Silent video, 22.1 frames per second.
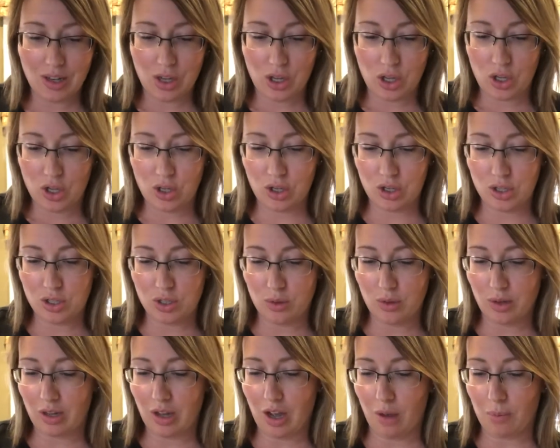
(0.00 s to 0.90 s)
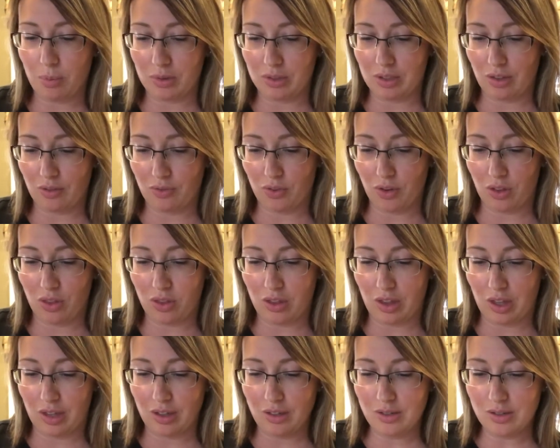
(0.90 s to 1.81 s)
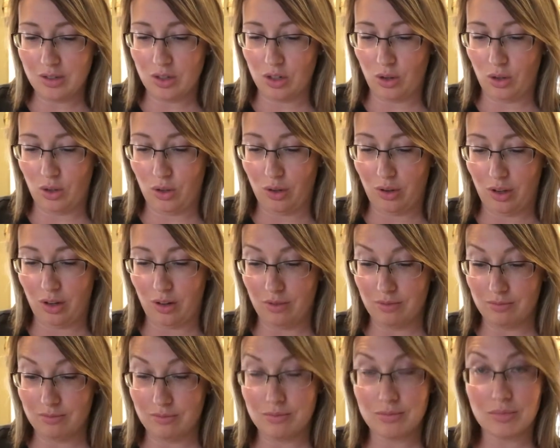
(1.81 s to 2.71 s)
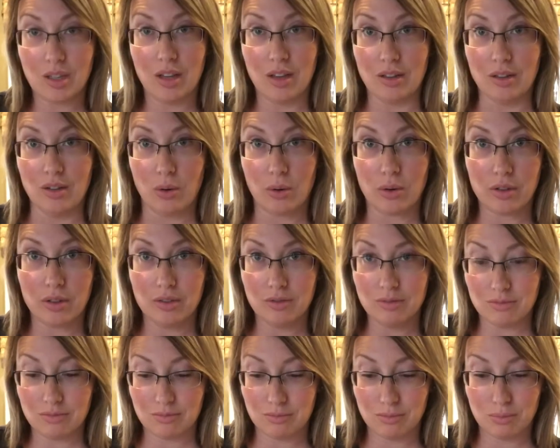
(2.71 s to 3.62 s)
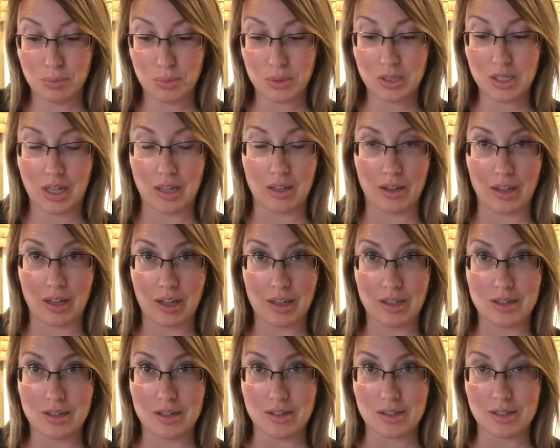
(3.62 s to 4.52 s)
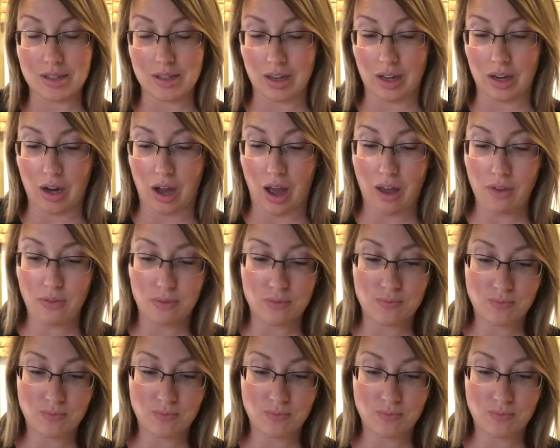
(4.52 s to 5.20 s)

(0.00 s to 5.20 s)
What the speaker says: You could do a couple different things. You know, you can ignore it, pretend like it didn't slide off.